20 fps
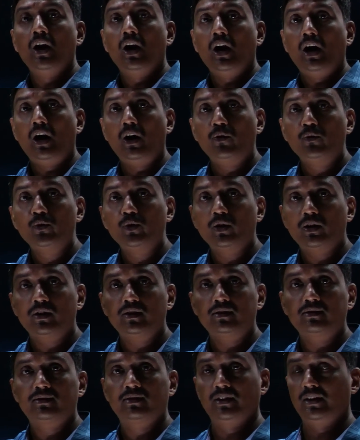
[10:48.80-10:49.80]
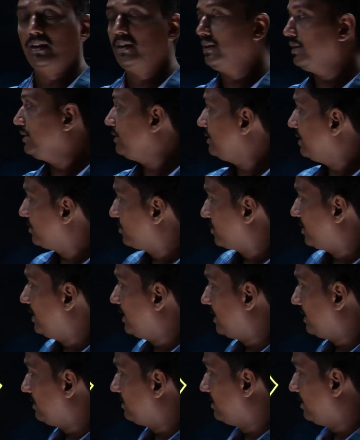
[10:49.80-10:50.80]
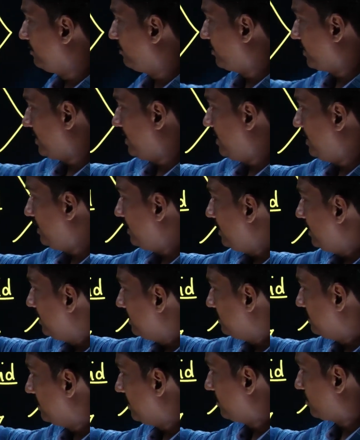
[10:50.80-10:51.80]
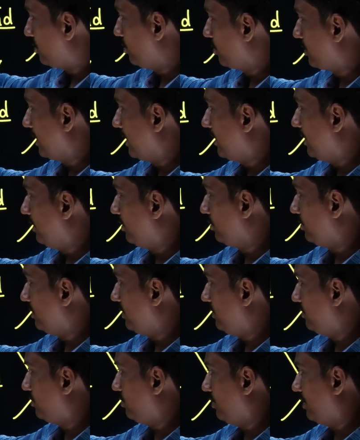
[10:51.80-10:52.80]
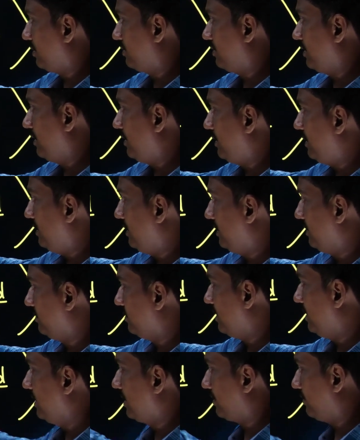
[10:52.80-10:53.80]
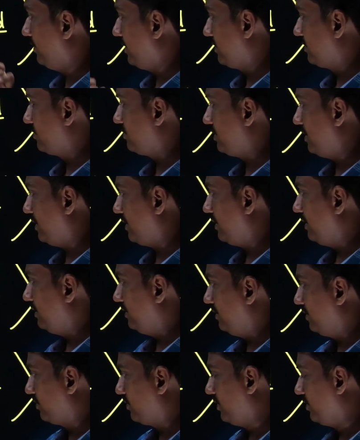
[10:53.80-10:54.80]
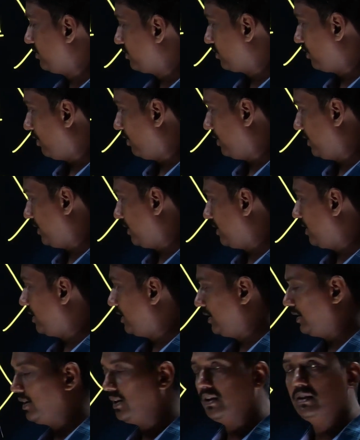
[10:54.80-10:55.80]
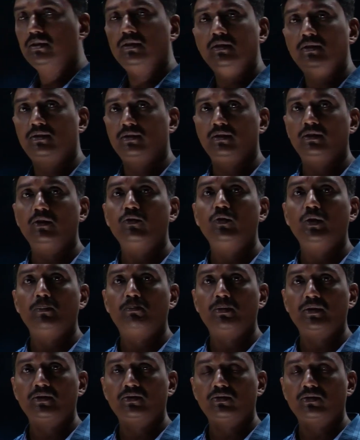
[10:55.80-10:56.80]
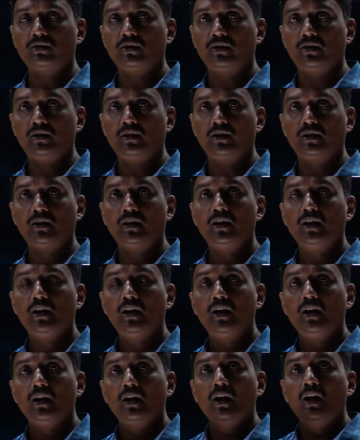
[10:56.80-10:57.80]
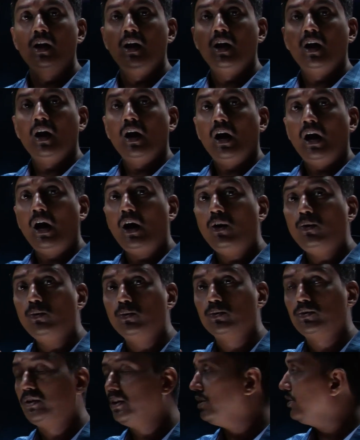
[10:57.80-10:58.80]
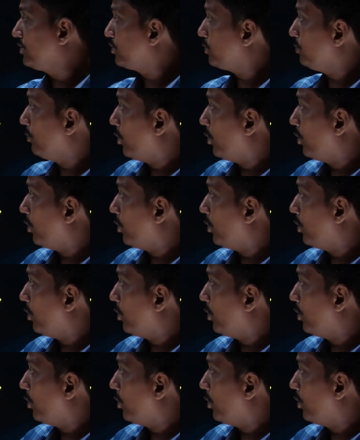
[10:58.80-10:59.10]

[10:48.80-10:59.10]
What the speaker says: How you are saying the state is different? Just looking into this, you are saying it is a liquid state. This is solid and this is a vapor state. How these